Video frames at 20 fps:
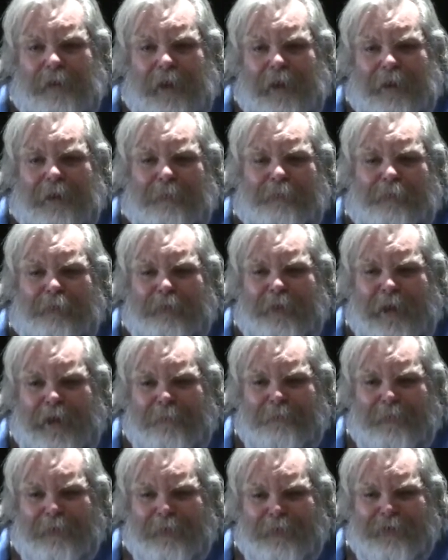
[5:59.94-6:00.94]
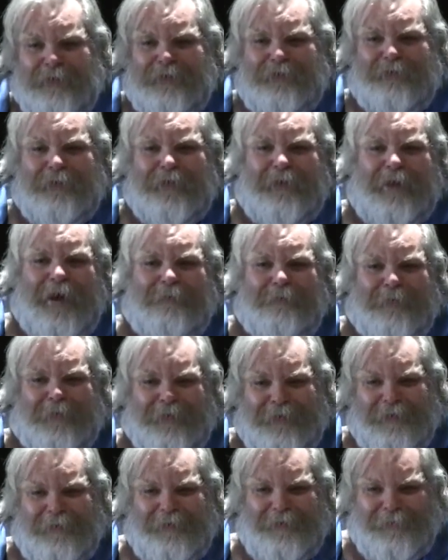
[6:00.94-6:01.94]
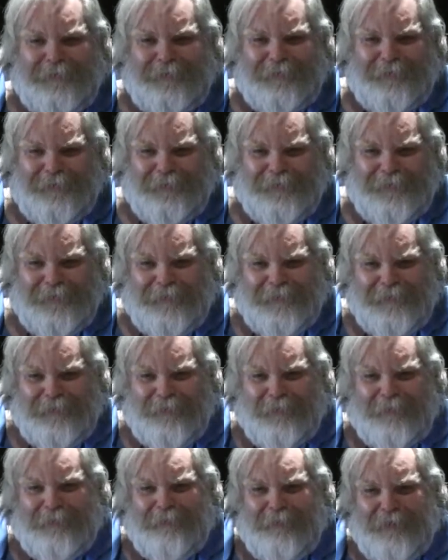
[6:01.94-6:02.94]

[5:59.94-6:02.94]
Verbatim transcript: I get them through day purchase through the network, the North